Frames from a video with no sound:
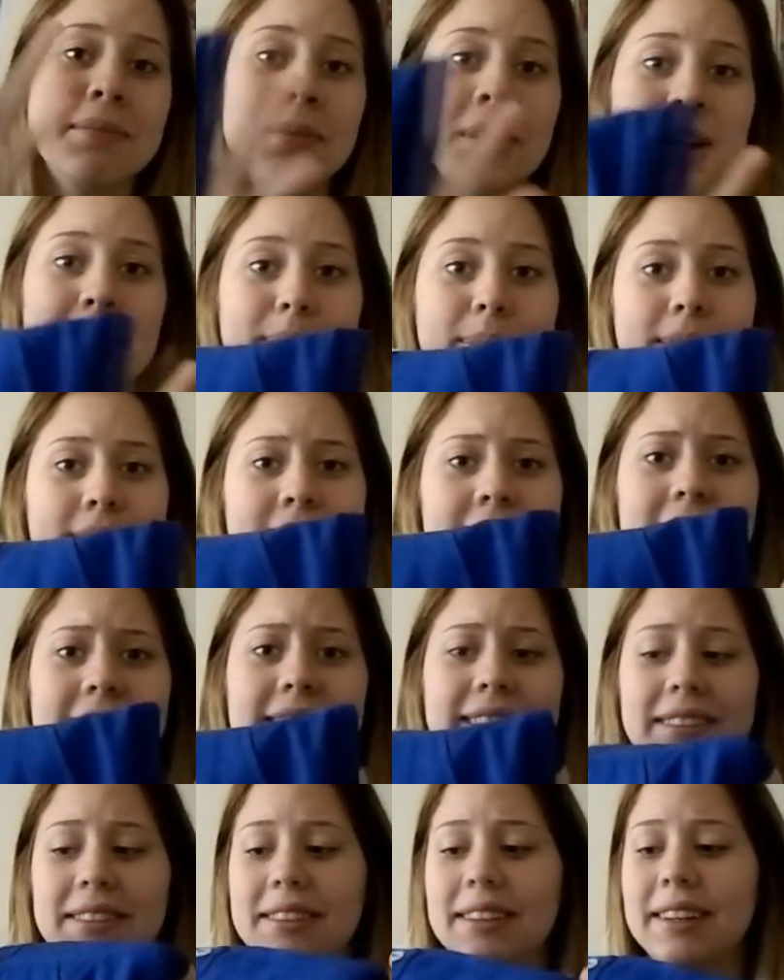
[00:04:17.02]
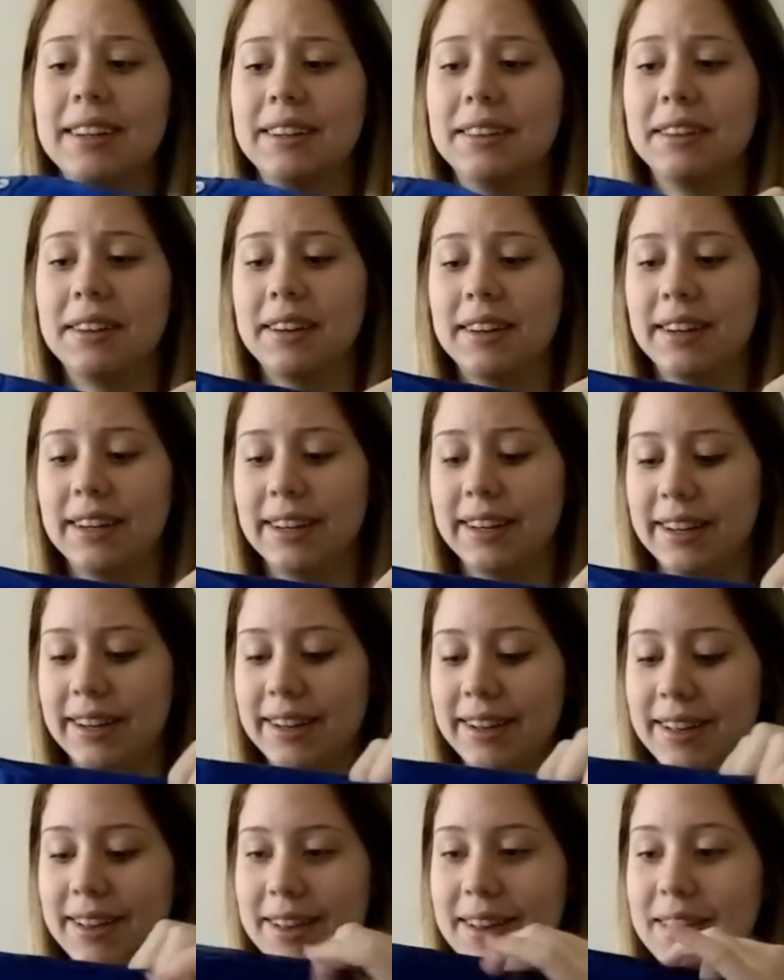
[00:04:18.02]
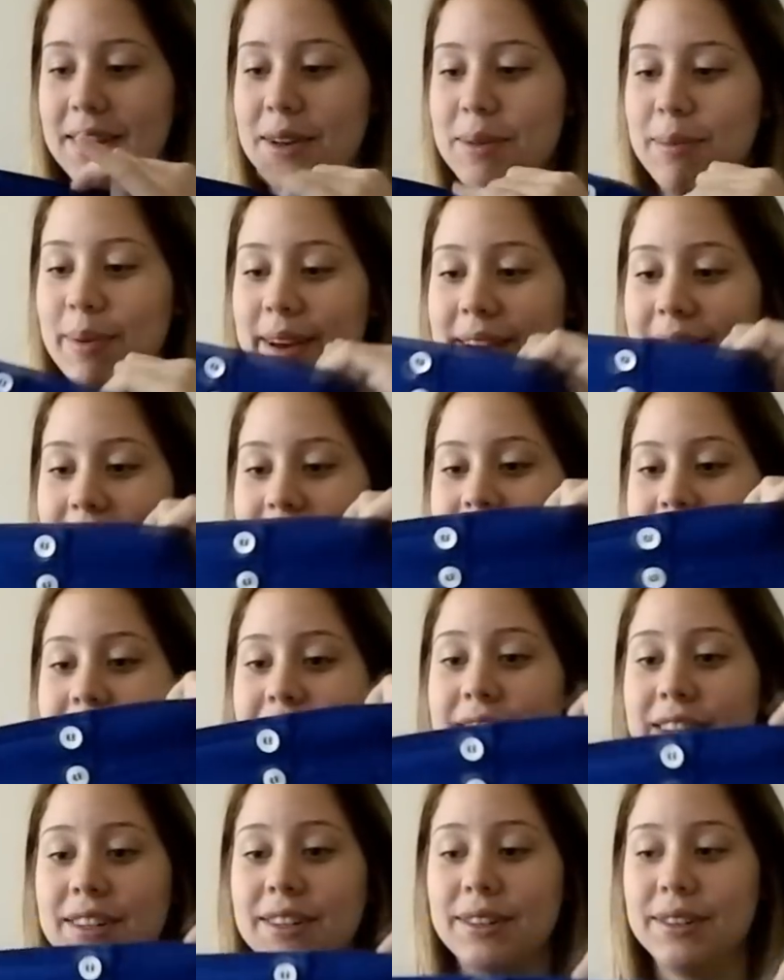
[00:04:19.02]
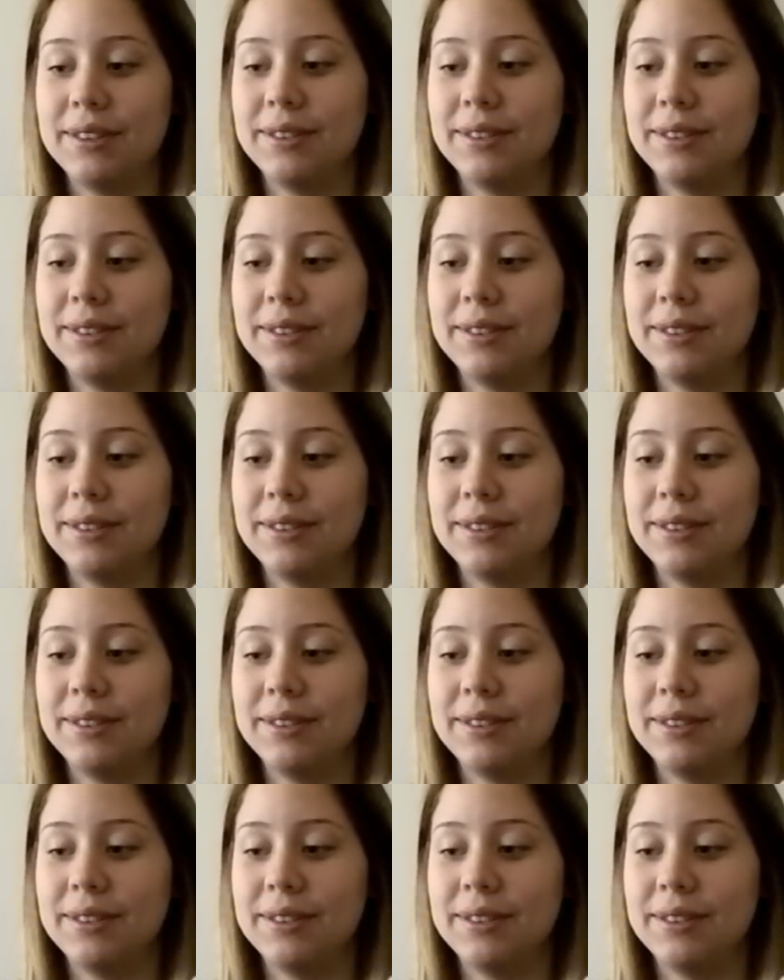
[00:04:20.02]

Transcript: not petite, uh, but it still